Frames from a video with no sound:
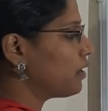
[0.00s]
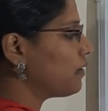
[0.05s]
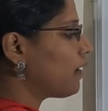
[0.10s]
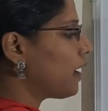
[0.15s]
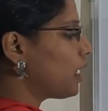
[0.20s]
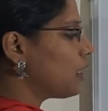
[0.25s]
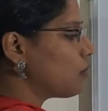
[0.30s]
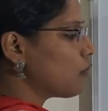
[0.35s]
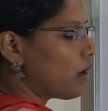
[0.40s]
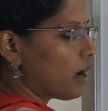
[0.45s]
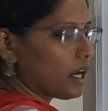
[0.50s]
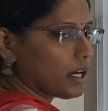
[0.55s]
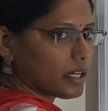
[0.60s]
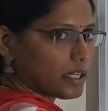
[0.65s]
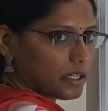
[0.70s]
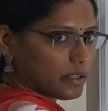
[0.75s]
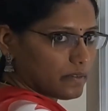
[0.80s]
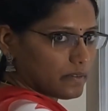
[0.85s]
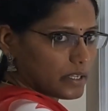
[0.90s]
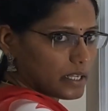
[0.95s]
P value
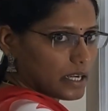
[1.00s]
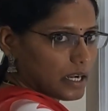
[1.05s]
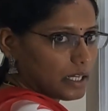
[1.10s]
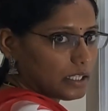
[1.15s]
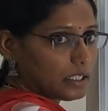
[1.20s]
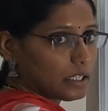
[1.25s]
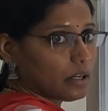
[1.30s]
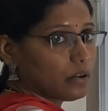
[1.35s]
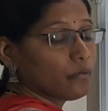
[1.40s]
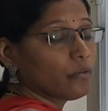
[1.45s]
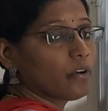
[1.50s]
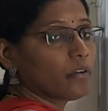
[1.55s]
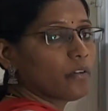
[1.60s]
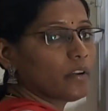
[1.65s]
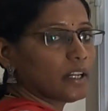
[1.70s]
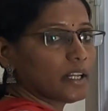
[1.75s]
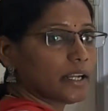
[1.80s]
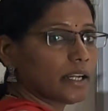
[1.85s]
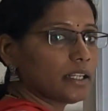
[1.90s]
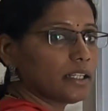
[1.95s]
already we got. We
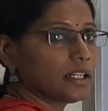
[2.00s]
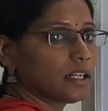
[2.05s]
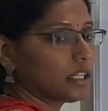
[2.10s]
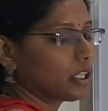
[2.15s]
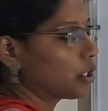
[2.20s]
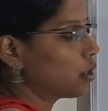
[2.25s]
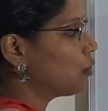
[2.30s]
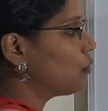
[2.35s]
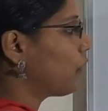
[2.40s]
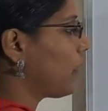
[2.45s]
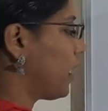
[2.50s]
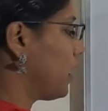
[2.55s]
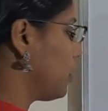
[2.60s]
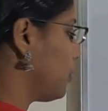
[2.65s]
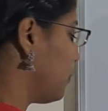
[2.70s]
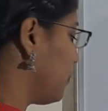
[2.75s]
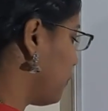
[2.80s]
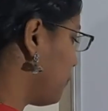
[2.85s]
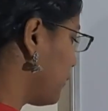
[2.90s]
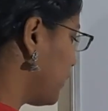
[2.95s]
will get Q
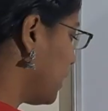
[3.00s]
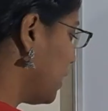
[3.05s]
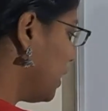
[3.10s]
value.